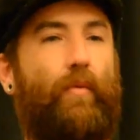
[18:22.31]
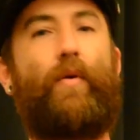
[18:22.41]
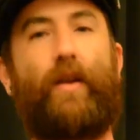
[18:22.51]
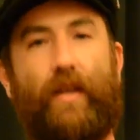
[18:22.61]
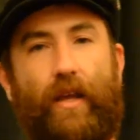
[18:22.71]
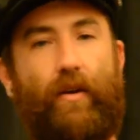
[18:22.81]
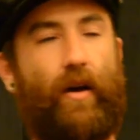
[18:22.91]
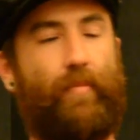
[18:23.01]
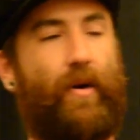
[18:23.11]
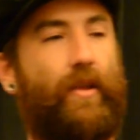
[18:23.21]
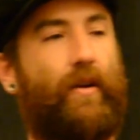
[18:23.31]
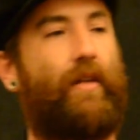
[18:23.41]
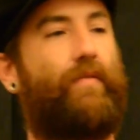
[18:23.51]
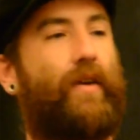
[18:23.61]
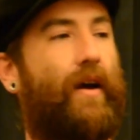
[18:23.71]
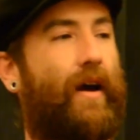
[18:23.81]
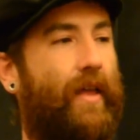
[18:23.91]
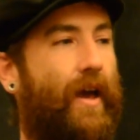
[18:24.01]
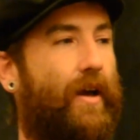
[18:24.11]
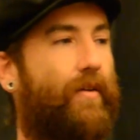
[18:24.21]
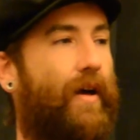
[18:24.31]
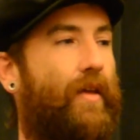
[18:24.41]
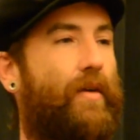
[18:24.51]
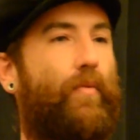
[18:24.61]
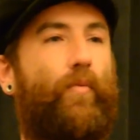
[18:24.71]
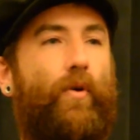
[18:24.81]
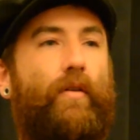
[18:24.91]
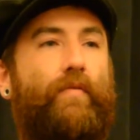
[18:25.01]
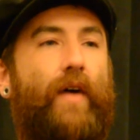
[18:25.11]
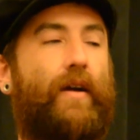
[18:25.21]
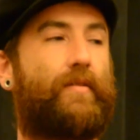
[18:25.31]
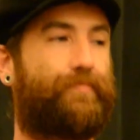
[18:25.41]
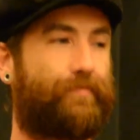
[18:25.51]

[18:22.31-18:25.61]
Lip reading: We wanted to get it up on the ground and figure out how they were in fact.